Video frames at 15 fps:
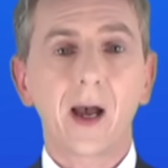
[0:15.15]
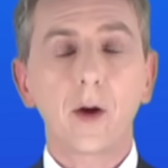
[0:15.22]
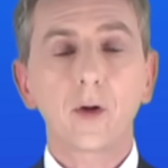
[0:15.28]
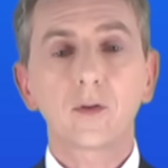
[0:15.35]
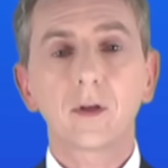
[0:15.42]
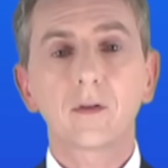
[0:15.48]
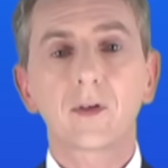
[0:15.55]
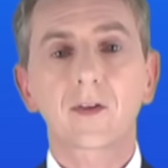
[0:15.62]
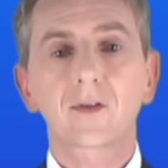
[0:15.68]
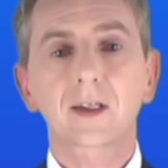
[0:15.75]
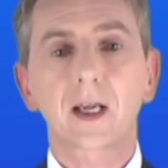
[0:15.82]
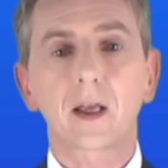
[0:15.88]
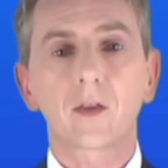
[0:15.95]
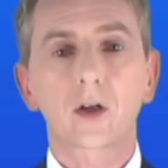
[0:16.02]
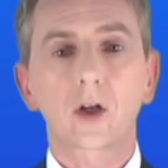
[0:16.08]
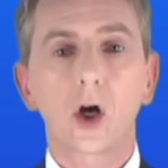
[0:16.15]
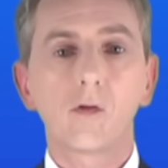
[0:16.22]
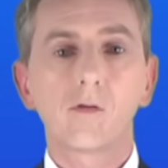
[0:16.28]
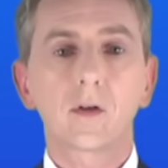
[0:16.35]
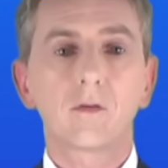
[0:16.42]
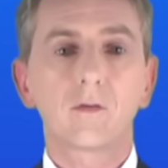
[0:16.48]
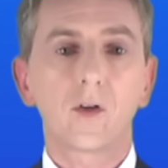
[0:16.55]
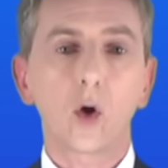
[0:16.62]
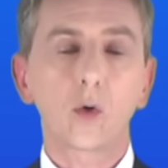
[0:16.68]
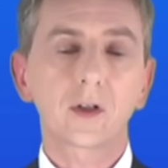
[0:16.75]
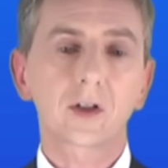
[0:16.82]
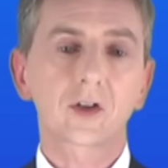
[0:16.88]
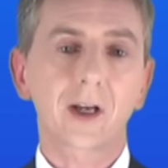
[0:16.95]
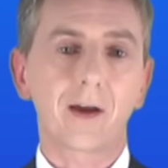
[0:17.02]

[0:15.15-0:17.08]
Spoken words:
how to investigate the current voltage